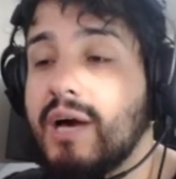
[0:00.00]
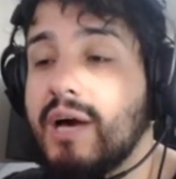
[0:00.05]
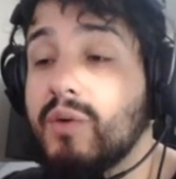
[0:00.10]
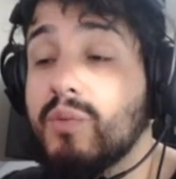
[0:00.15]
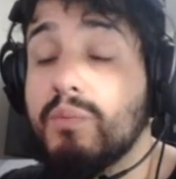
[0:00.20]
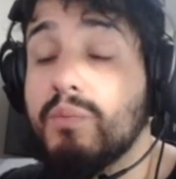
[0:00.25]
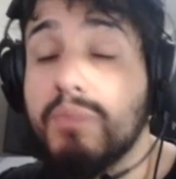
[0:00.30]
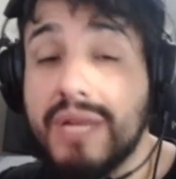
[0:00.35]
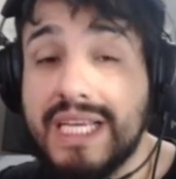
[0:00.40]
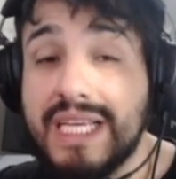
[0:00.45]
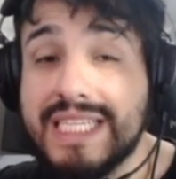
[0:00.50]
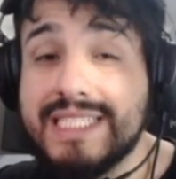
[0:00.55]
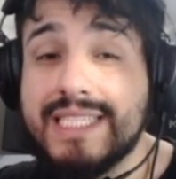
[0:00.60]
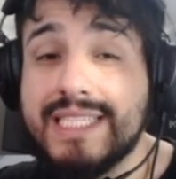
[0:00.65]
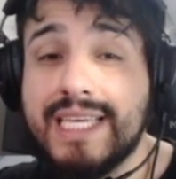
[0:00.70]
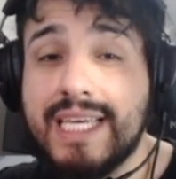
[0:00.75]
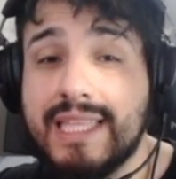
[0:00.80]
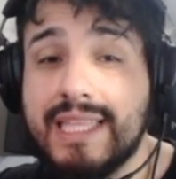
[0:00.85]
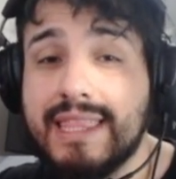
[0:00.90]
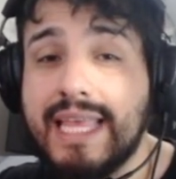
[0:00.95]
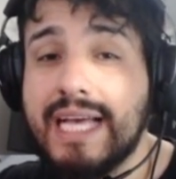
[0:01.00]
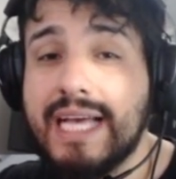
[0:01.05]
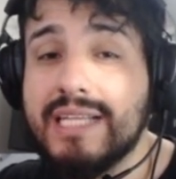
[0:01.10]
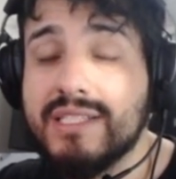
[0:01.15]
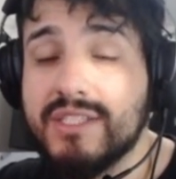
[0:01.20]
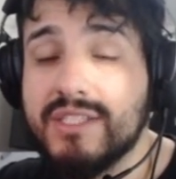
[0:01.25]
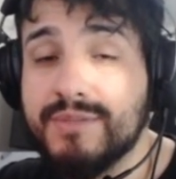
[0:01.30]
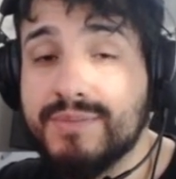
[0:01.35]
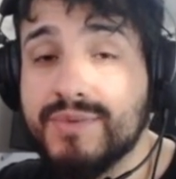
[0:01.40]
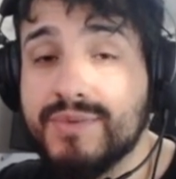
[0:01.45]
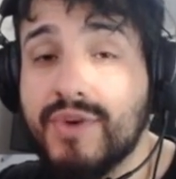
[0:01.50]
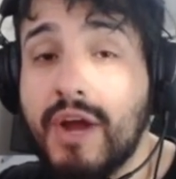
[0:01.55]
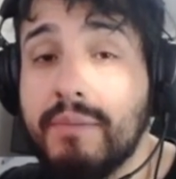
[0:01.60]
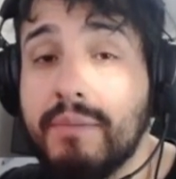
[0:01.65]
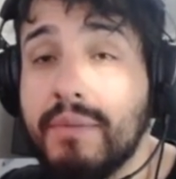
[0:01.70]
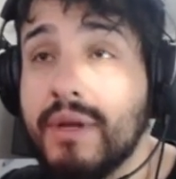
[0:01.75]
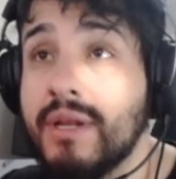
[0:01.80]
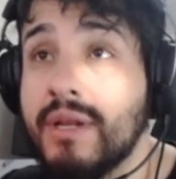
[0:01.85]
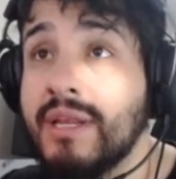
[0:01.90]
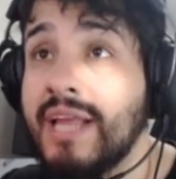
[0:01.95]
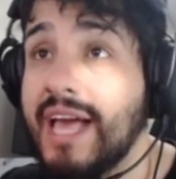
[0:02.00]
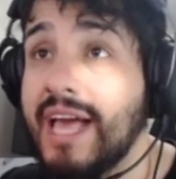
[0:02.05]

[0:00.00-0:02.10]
please hit that subscribe button.